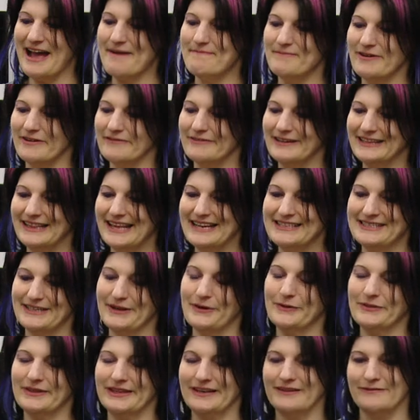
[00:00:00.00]
up, but realizing
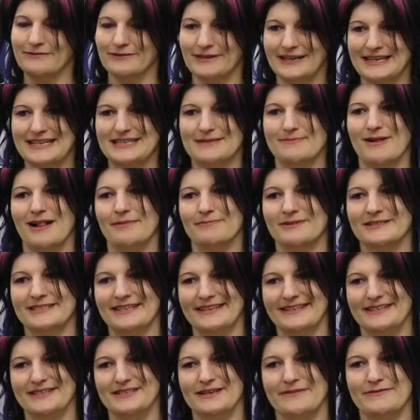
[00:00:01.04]
only a very small
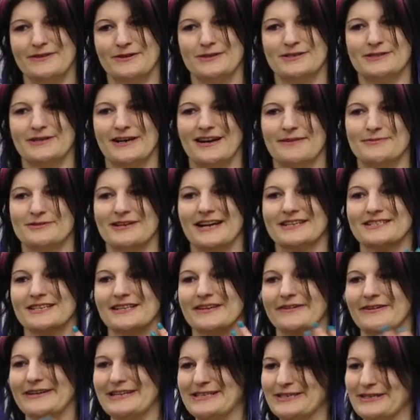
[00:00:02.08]
percentage of those startups are
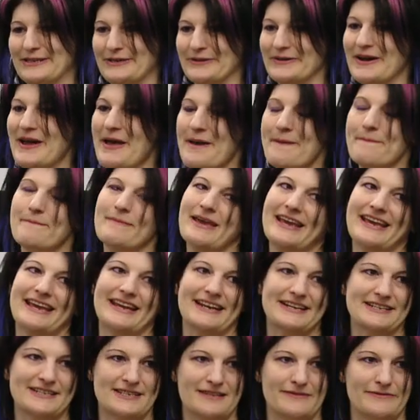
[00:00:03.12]
actually going to make it
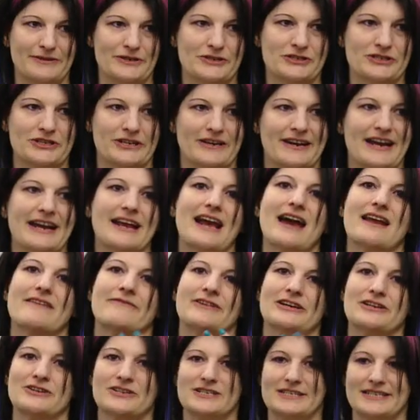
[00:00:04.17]
into the future and kind
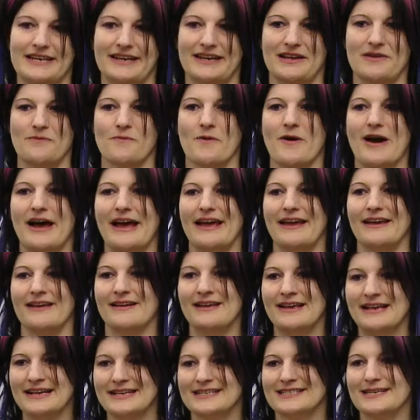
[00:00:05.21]
of understanding why
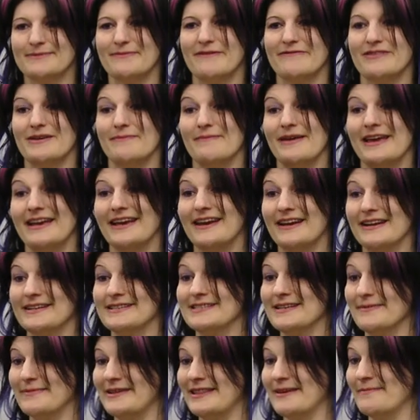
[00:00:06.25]
some of them make it and
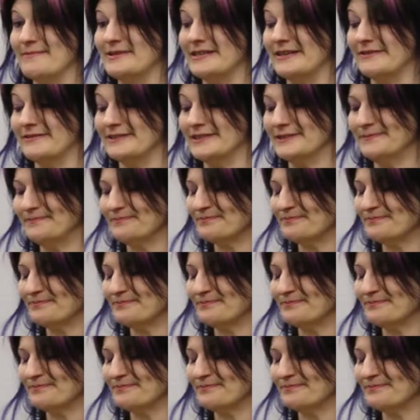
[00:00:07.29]
some of them don't.